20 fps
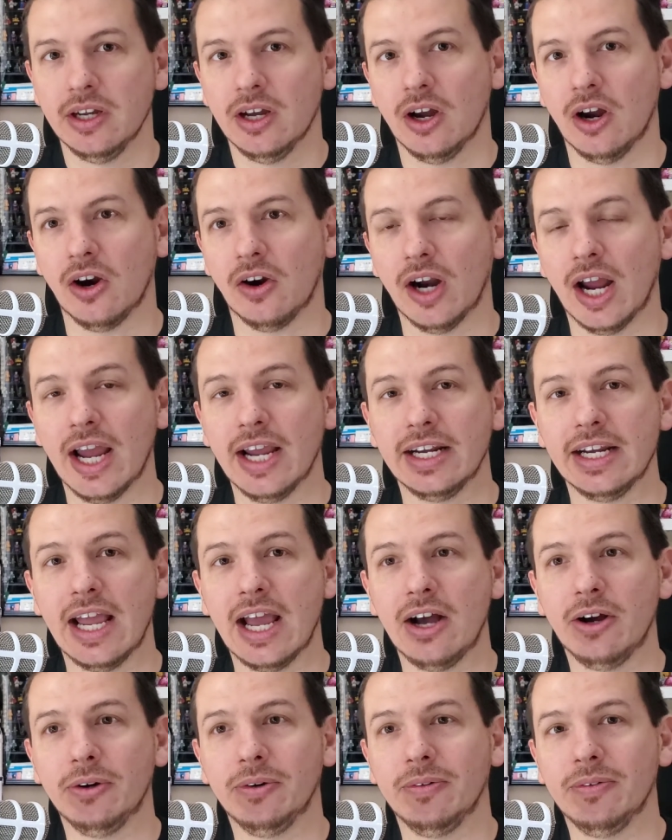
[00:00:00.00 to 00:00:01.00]
All right.
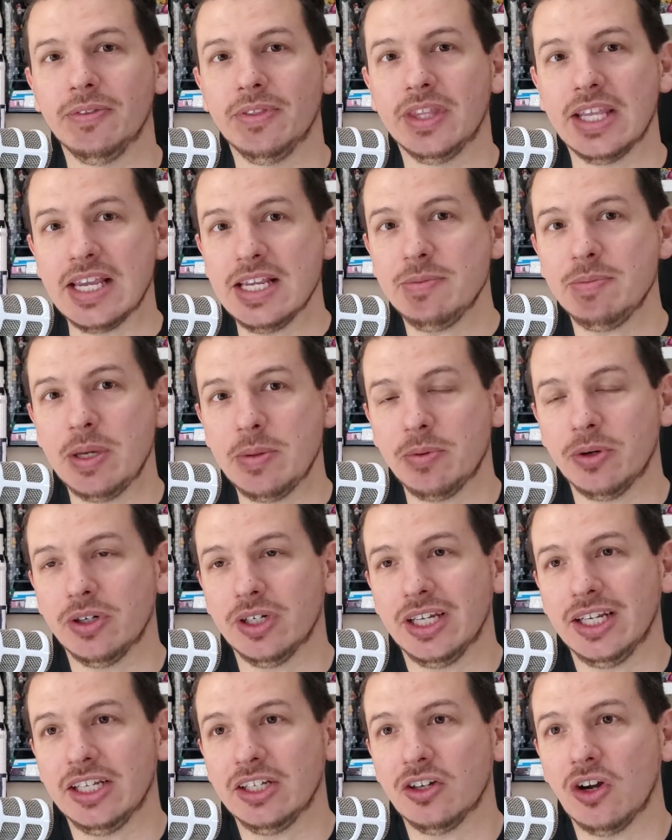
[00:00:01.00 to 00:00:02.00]
Now, these people are
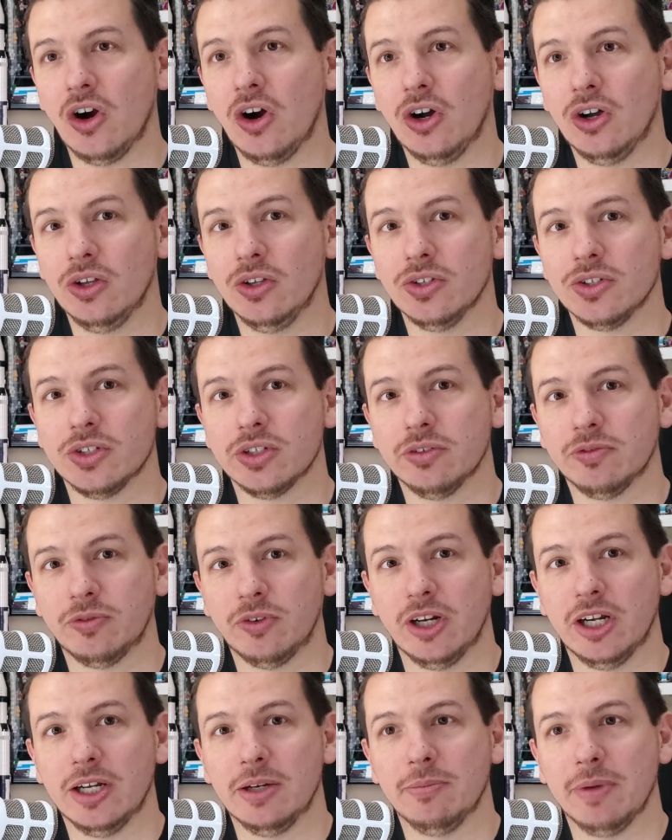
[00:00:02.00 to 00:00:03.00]
getting calls
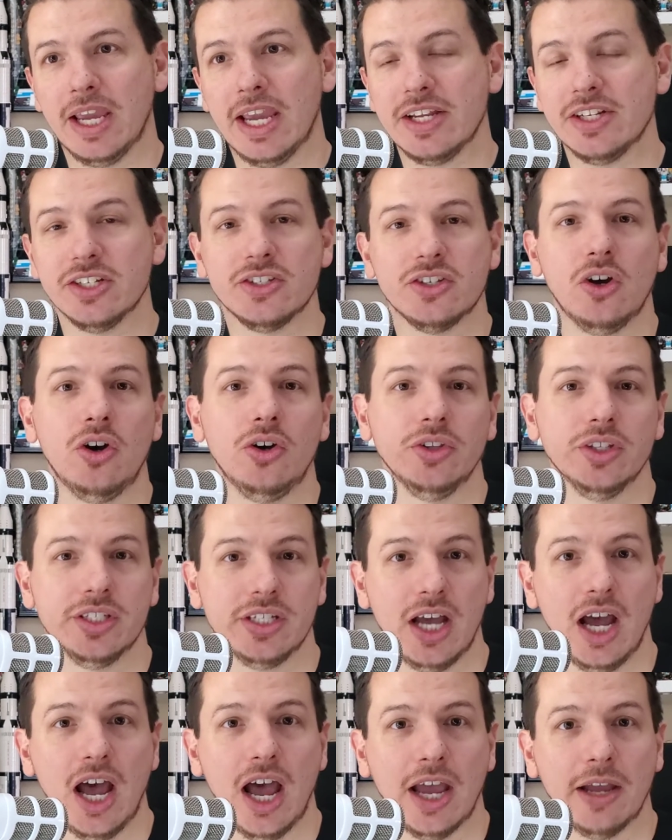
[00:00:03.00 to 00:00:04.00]
from agents all the
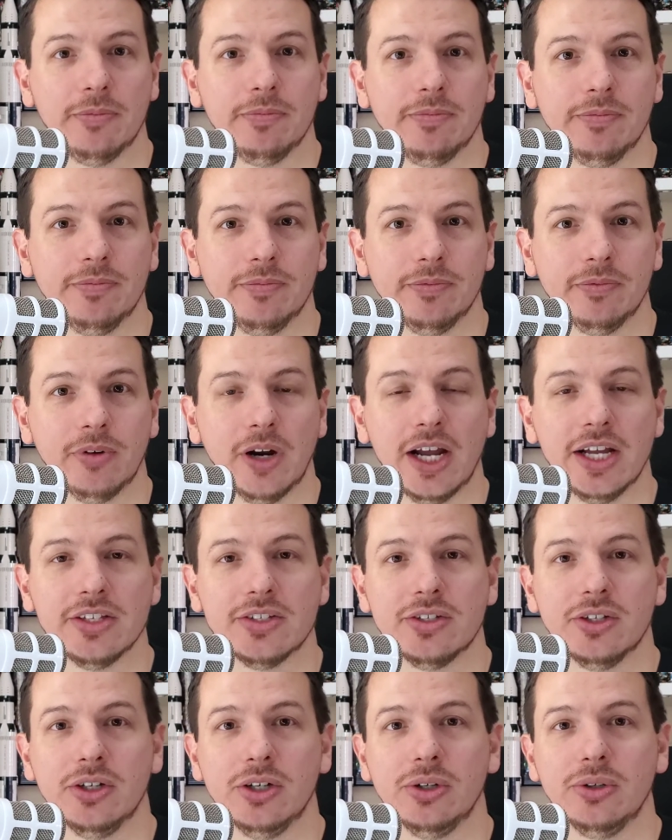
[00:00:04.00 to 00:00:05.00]
time, right?
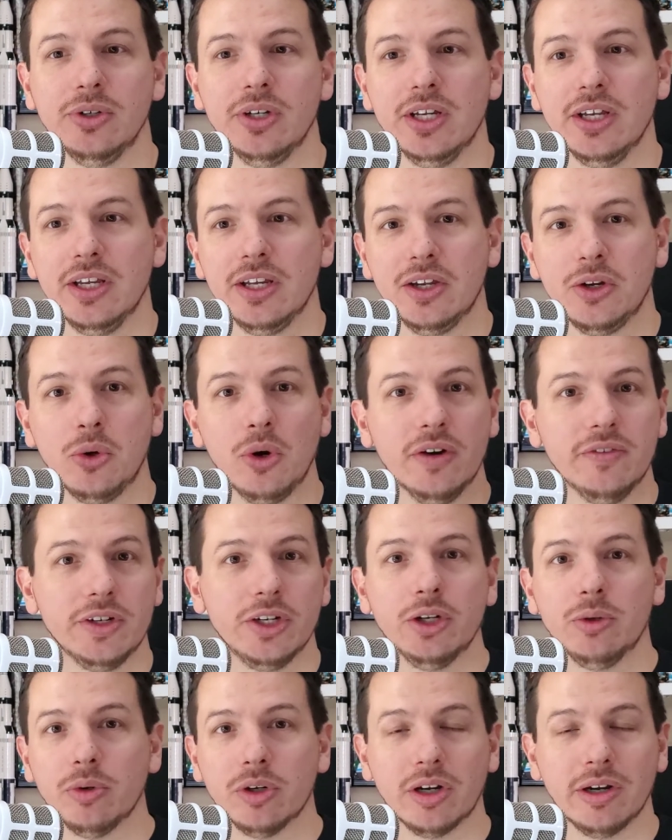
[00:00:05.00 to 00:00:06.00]
So whoever
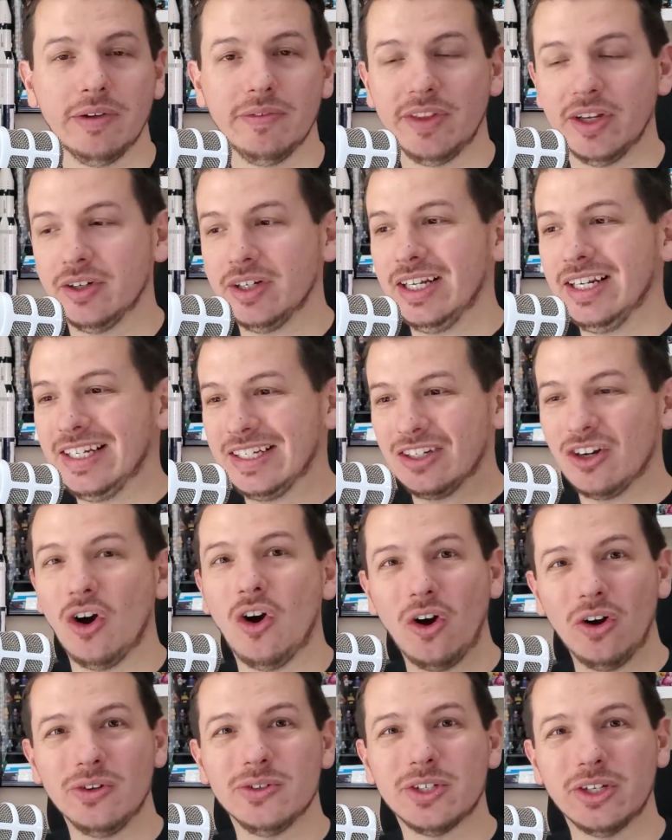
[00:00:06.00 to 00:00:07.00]
you're working with, if they're getting
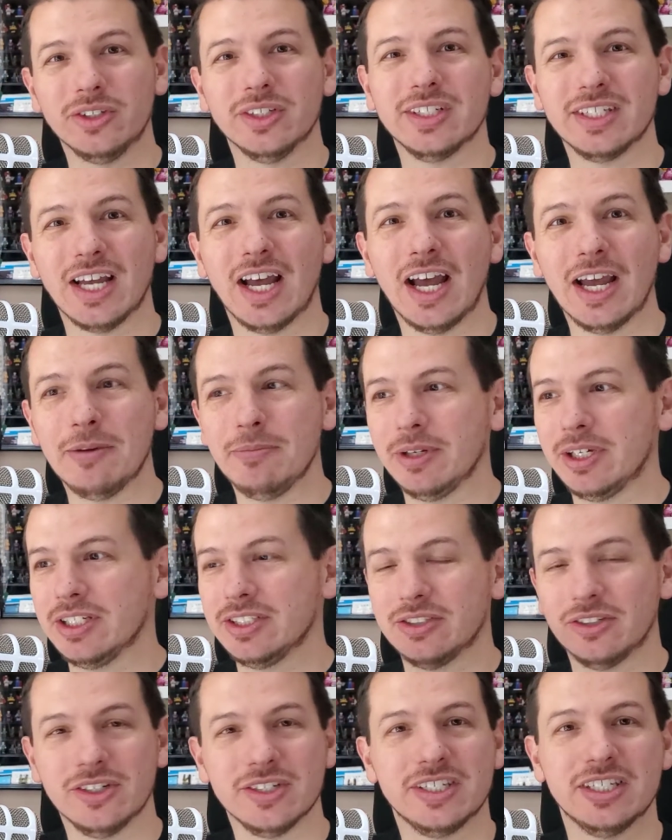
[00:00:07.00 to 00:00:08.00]
calls all the time
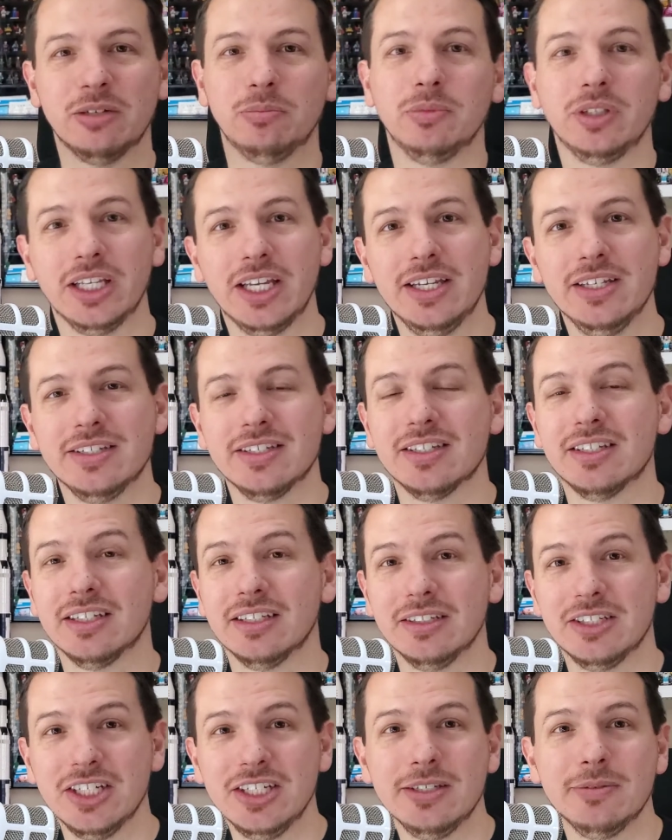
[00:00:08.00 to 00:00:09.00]
because they're on some list,
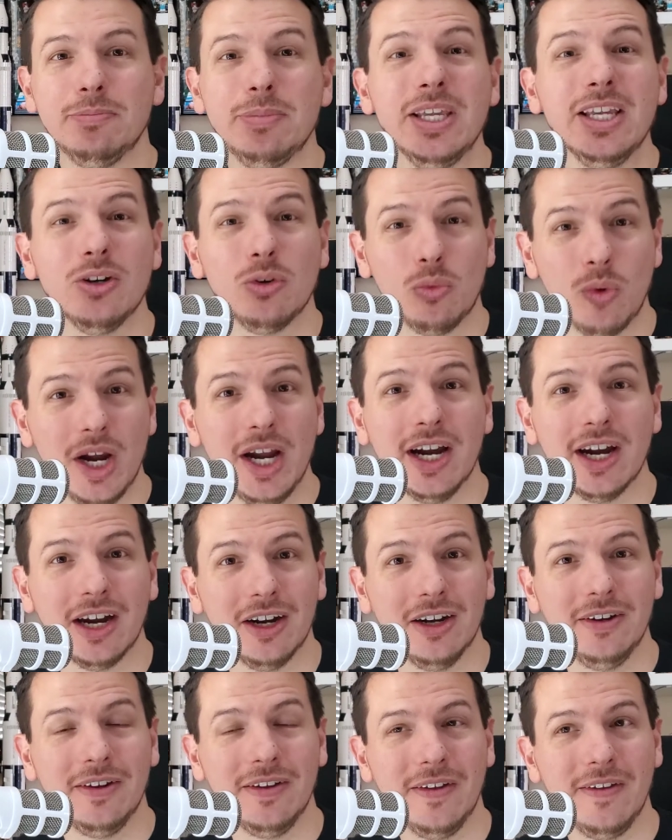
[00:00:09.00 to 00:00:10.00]
just be
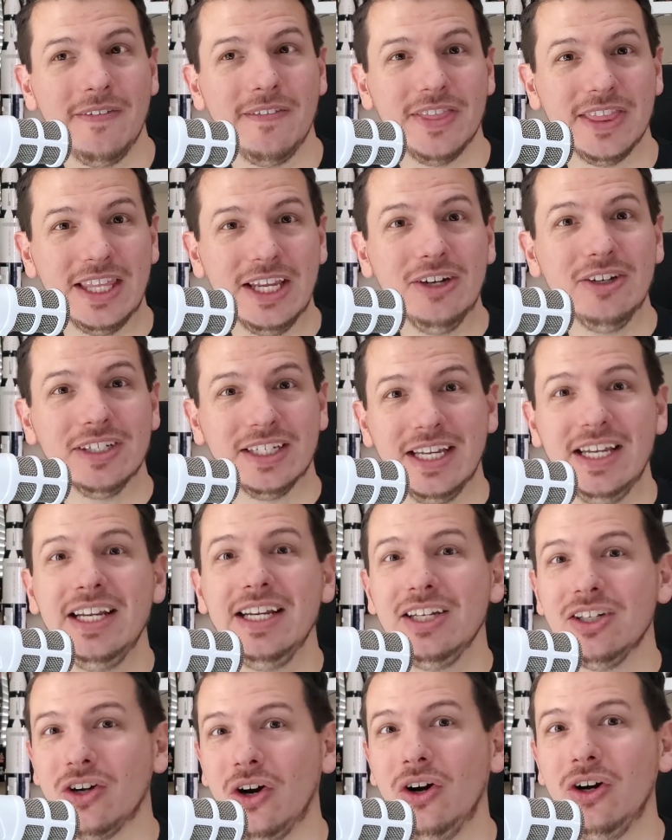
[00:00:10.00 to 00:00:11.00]
aware they're
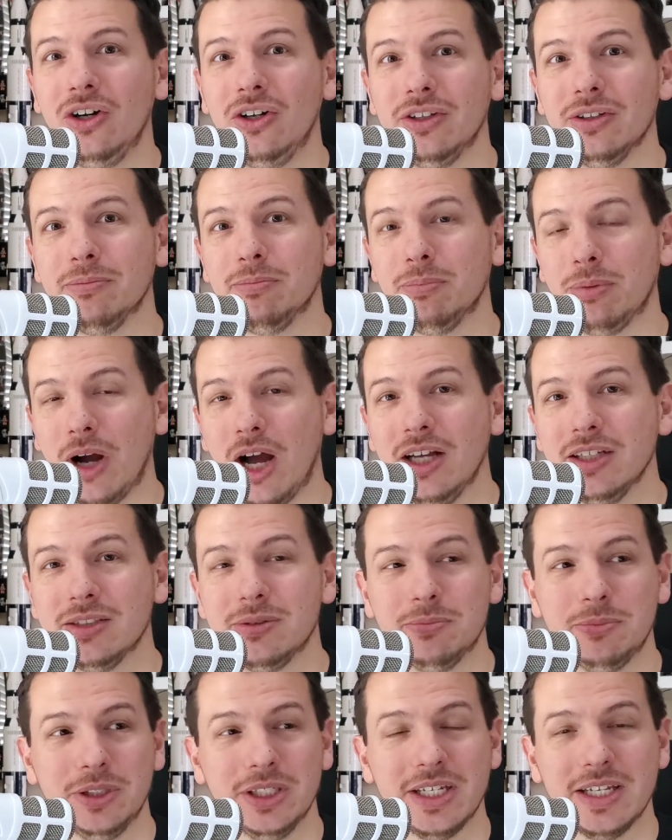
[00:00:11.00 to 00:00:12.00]
getting called
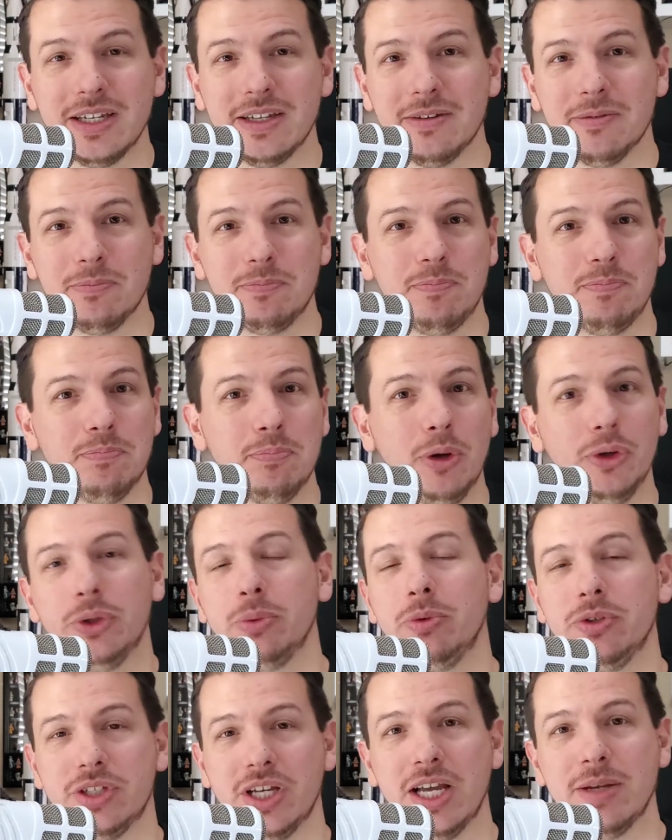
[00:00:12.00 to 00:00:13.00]
possibly
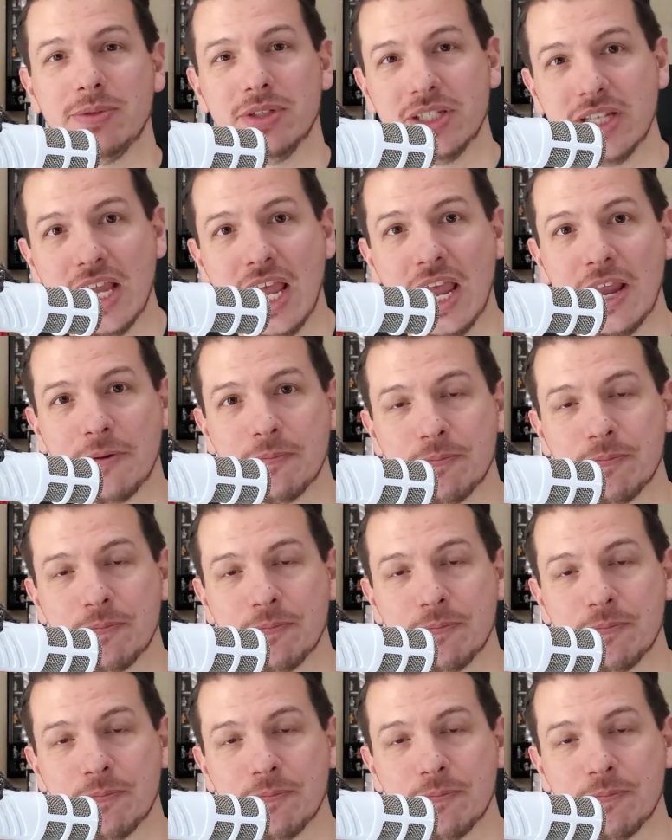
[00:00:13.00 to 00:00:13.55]
multiple times a day.